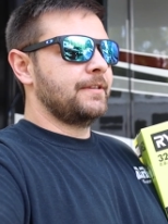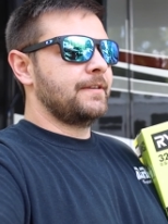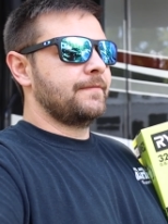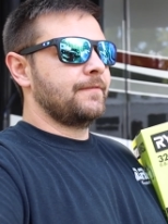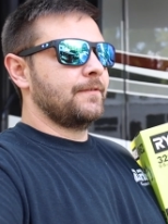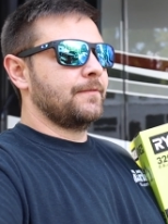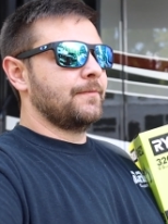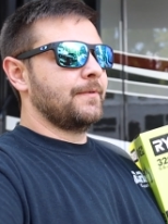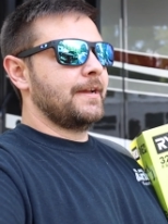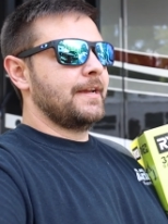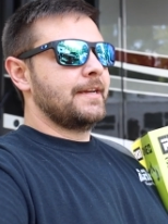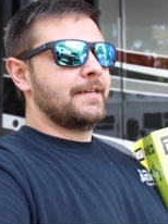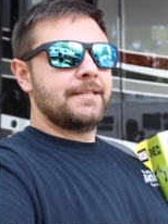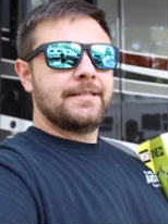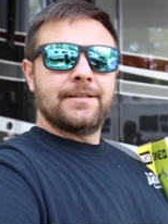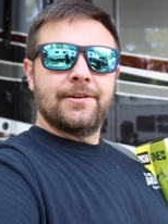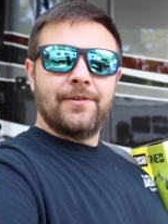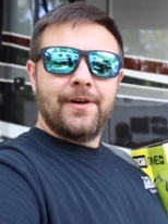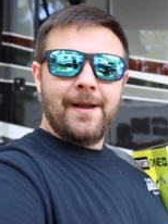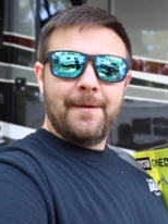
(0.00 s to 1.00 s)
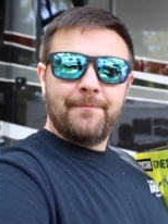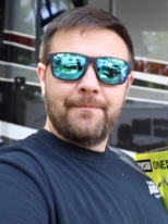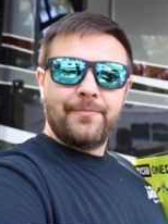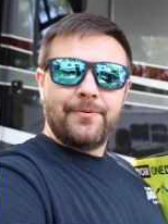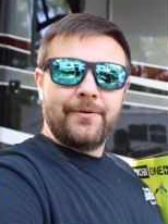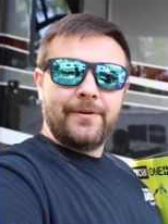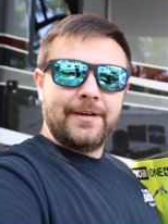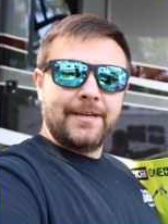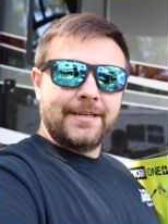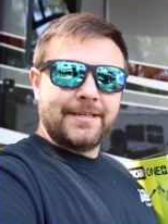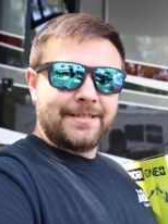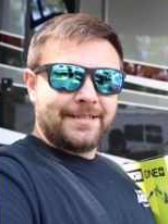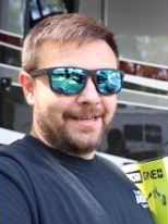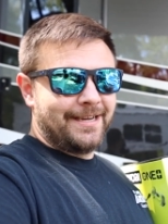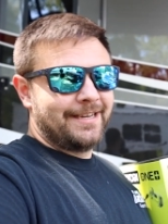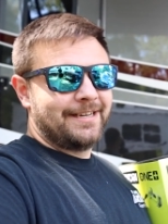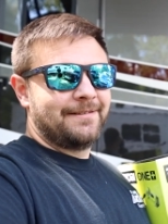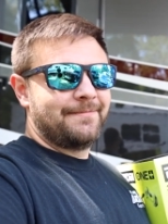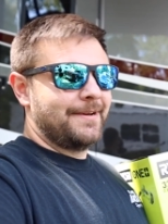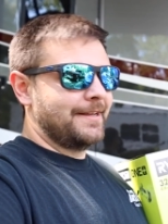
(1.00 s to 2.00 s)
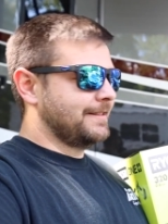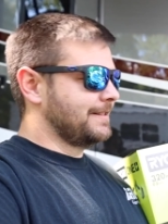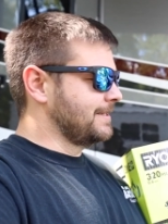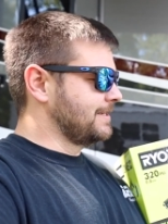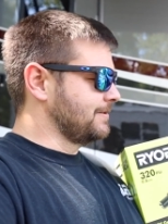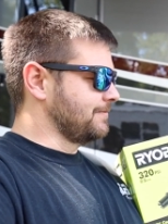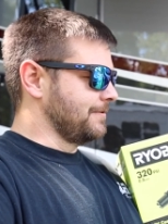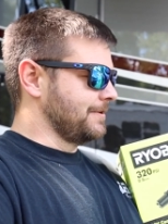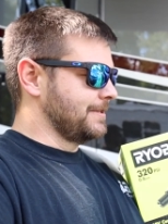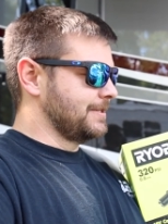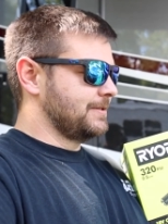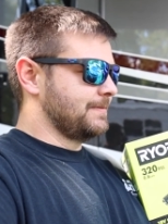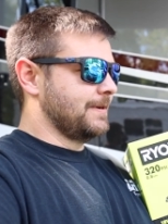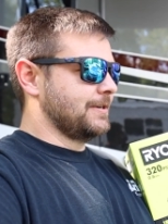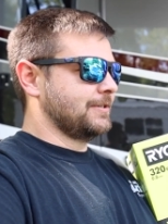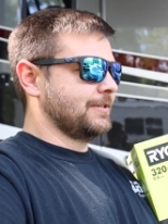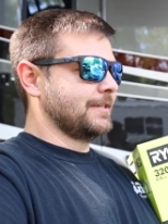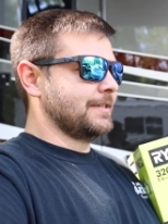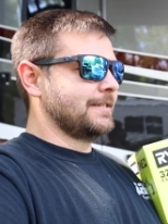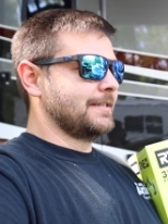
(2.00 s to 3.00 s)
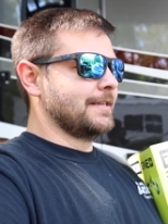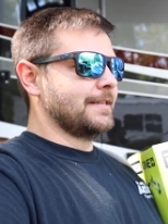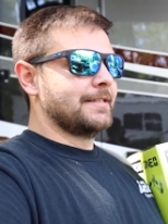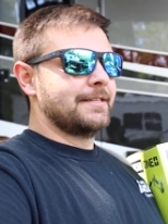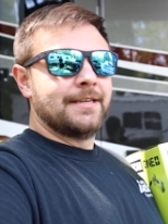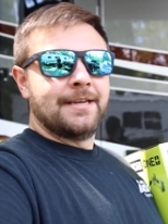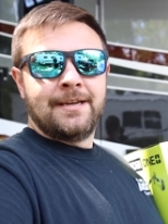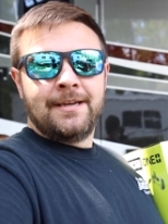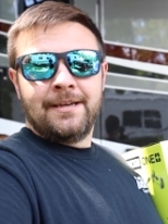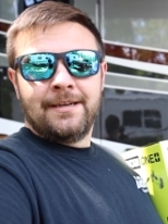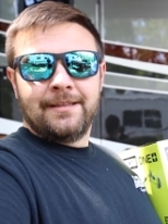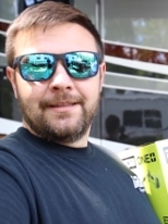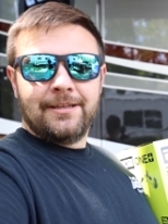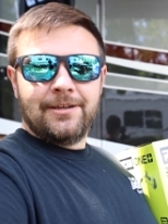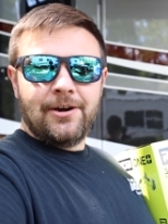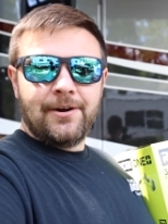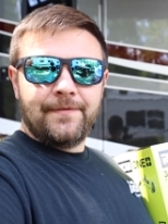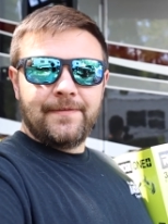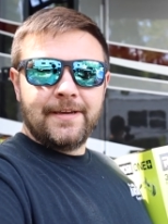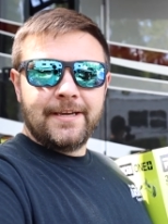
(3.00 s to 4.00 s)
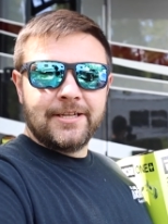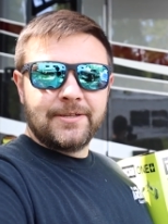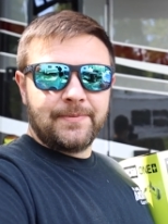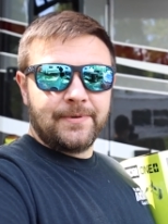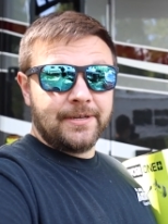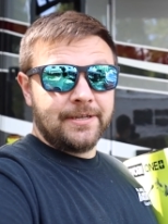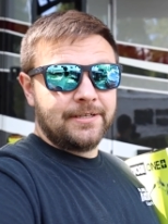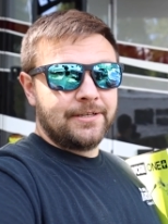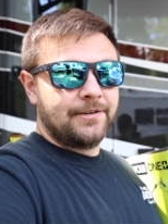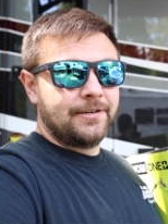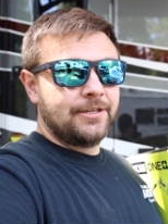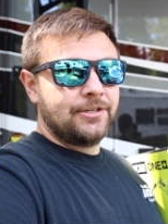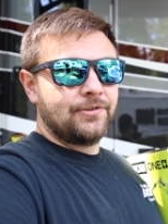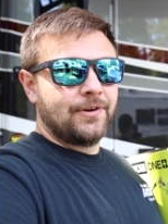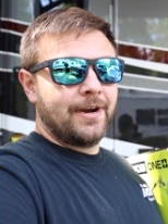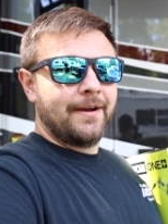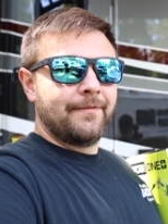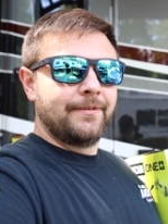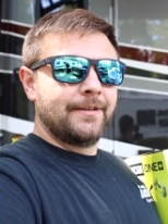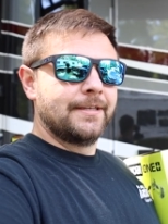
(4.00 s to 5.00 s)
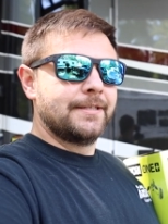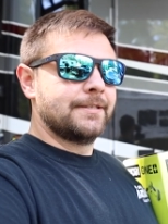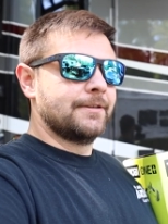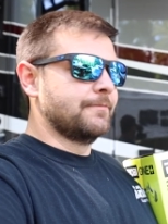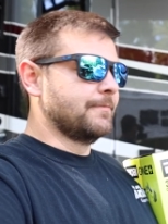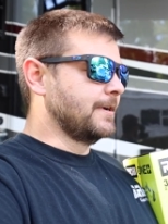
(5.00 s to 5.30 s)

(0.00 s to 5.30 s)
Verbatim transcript: of different ways, so I'm pretty excited about this one, especially since the RV gets pretty dirty traveling so